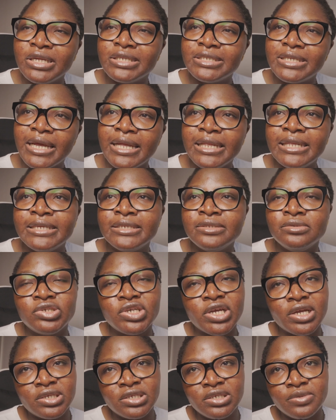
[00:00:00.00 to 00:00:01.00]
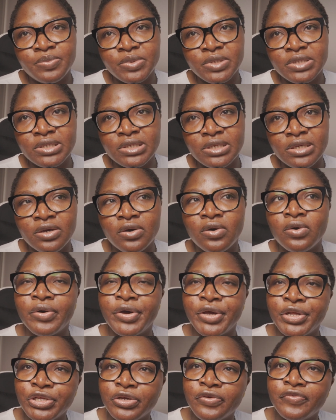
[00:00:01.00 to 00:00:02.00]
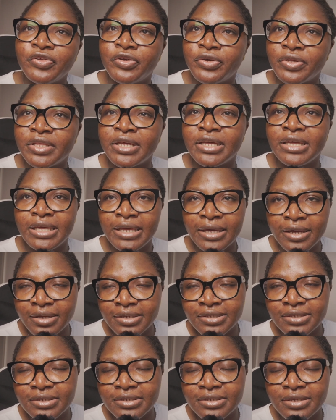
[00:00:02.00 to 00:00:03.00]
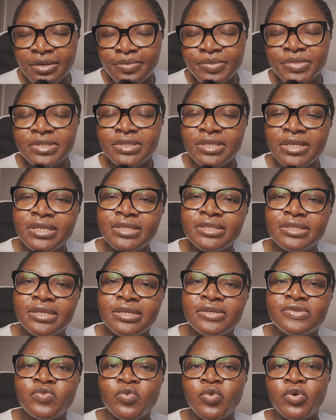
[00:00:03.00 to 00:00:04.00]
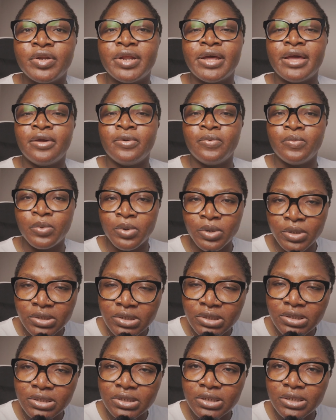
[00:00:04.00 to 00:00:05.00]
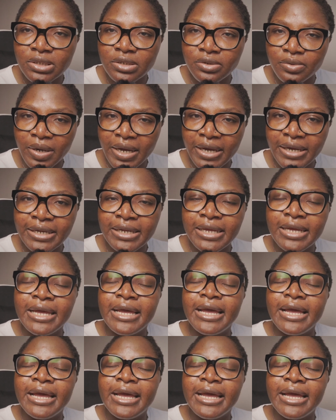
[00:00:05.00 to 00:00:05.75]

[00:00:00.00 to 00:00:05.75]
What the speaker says: telling ChatGPT or any of the other AI systems, this is what I want, right?